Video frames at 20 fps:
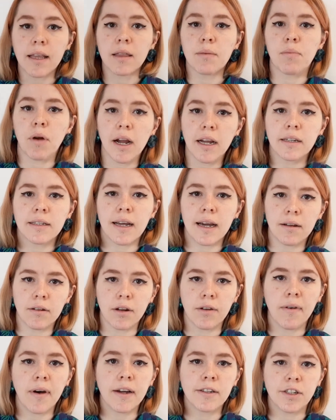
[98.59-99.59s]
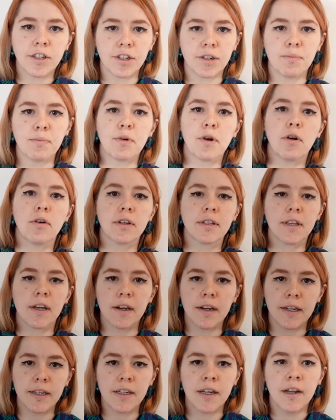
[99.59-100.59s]
the breakdown of hydrogen
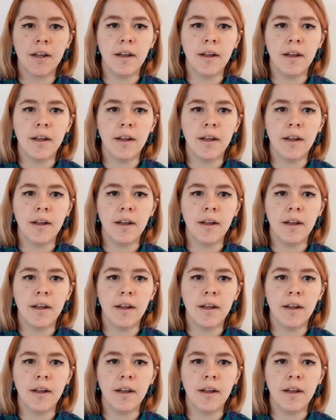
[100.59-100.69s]
peroxide